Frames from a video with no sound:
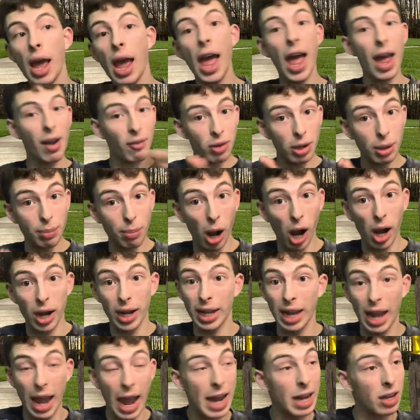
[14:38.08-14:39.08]

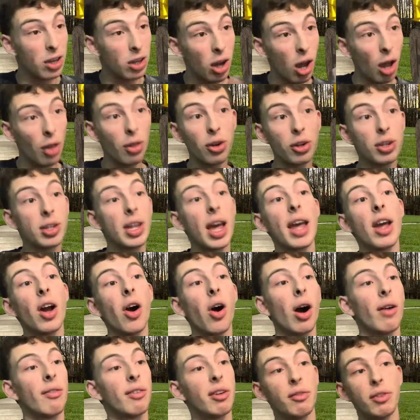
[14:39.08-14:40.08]
everybody another day
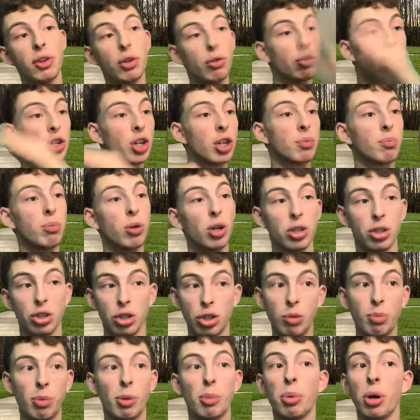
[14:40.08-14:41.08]
off if you just put
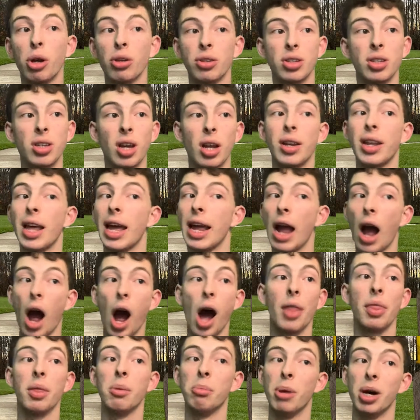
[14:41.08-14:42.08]
Super Bowl Sunday
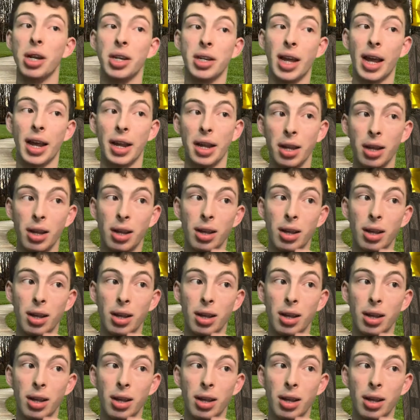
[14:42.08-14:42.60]
on the Monday.